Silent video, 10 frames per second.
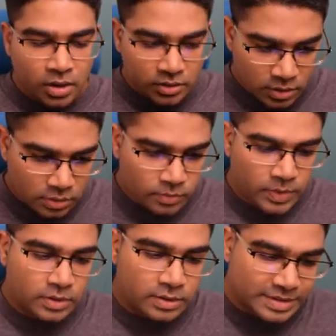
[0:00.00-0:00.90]
So
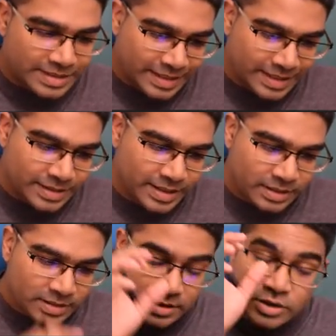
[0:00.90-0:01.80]
we could see
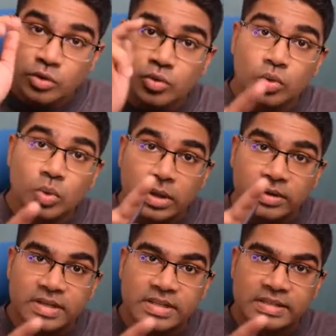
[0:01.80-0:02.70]
these two
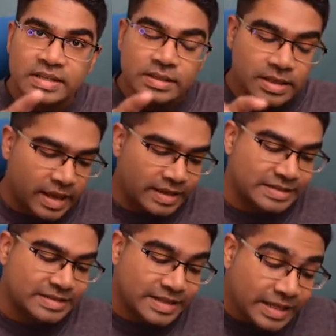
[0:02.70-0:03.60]
resistors as
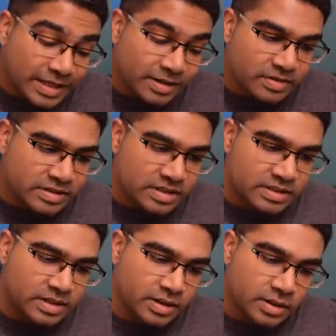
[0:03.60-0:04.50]
a single
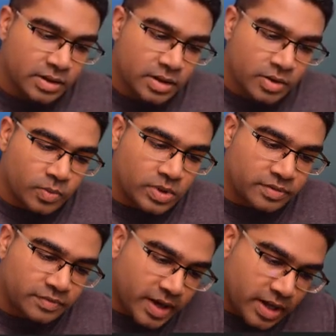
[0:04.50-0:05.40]
resistor with
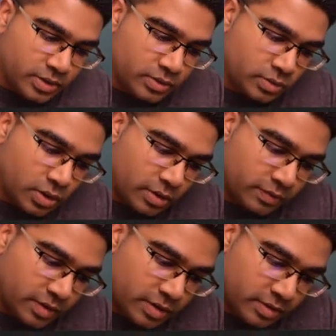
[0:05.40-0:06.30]
the value
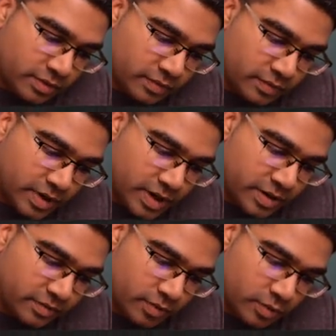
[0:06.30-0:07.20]
of
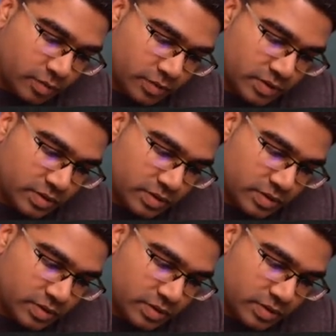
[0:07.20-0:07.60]
5 ohms.